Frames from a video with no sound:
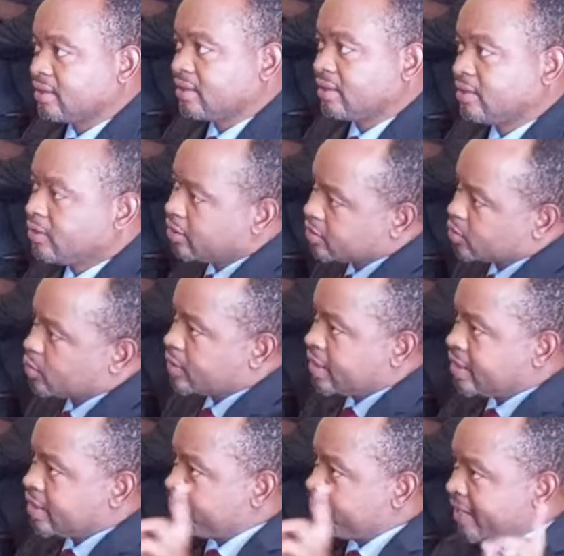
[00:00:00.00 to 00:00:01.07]
Those who are in
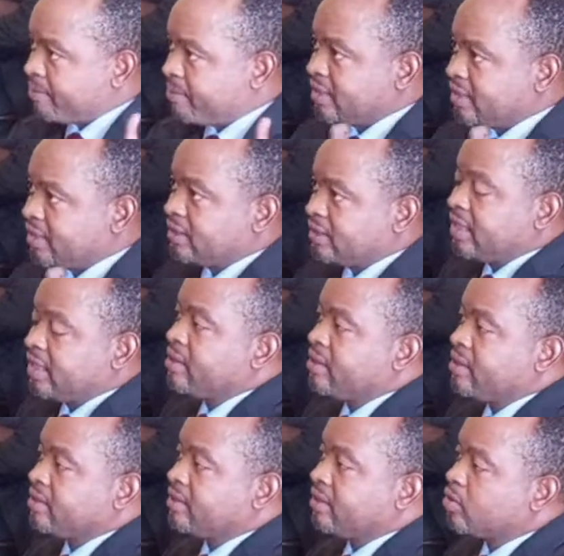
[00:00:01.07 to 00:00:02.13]
parliament,
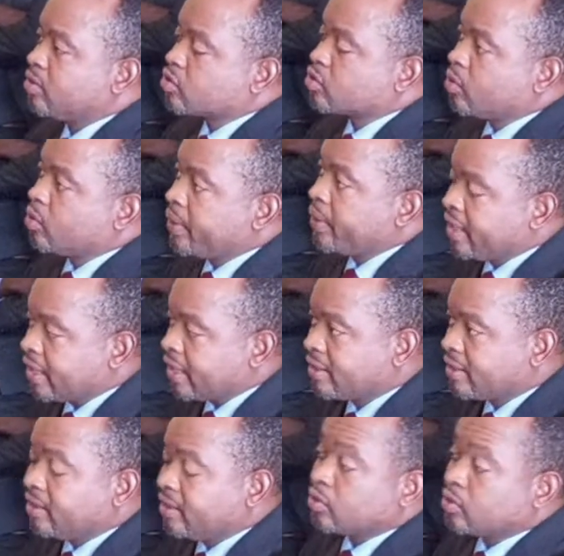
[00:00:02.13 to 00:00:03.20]
they also win. They
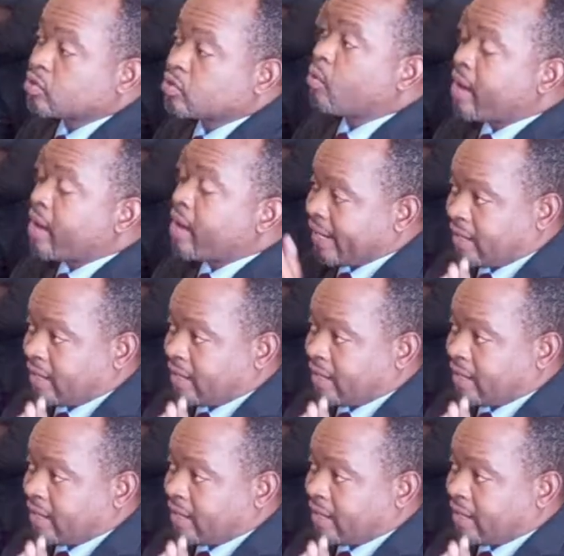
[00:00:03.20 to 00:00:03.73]
also won.